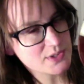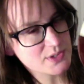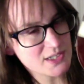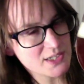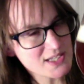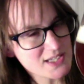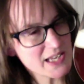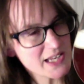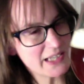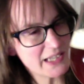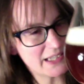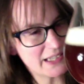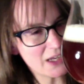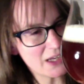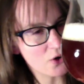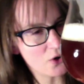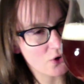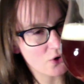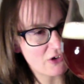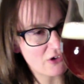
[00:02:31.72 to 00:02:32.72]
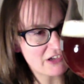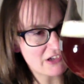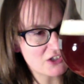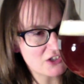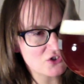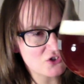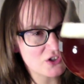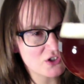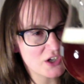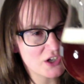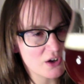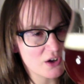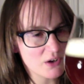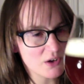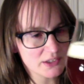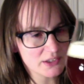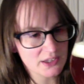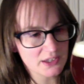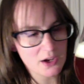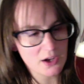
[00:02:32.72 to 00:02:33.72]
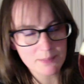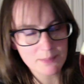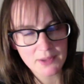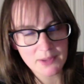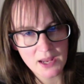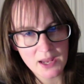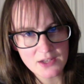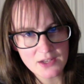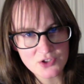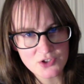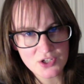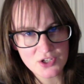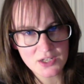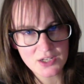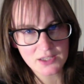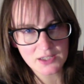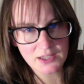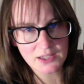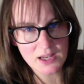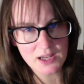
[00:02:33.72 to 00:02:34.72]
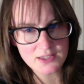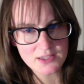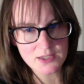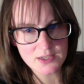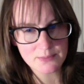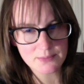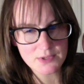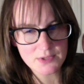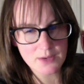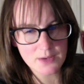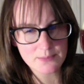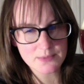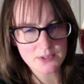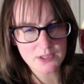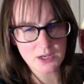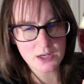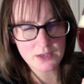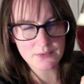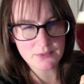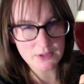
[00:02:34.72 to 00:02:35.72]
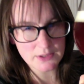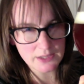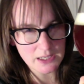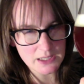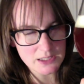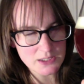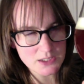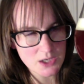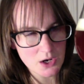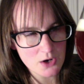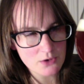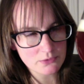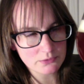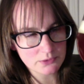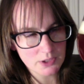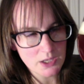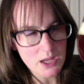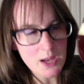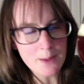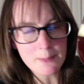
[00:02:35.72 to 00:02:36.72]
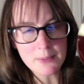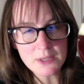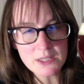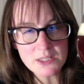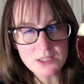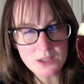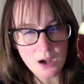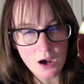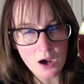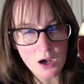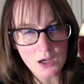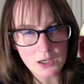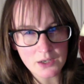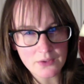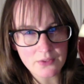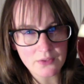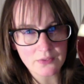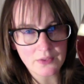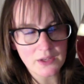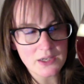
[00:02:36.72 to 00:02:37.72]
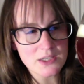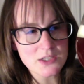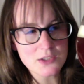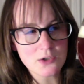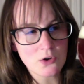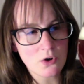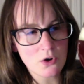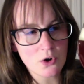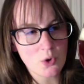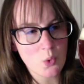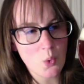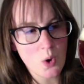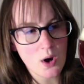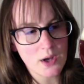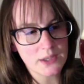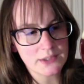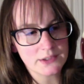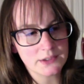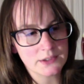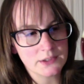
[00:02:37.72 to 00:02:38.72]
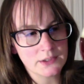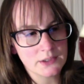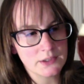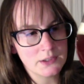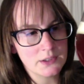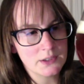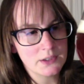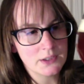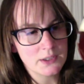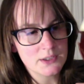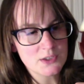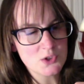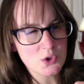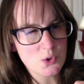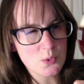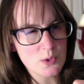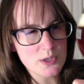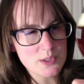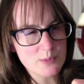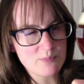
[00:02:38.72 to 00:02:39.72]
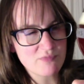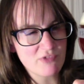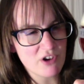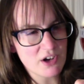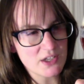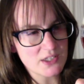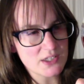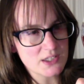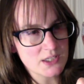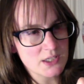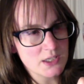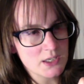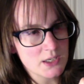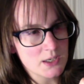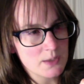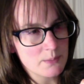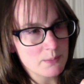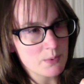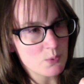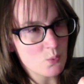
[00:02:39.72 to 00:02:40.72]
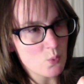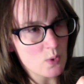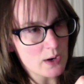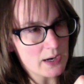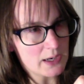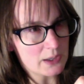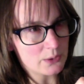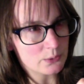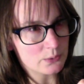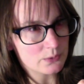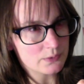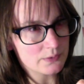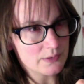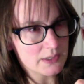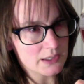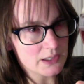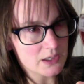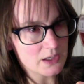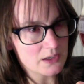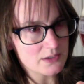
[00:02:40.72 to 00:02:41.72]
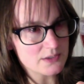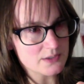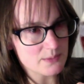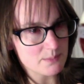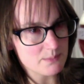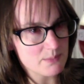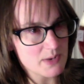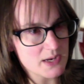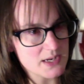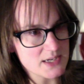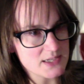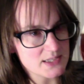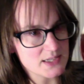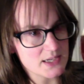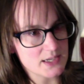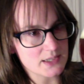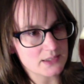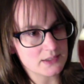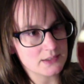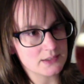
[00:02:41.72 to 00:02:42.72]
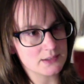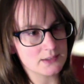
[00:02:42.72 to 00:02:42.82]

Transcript: going to say neon orange, you know, like the IPAs you can get sometimes kind of in that tone, but it's darker than that. It's not quite as bright. But wow, that colour is amazing.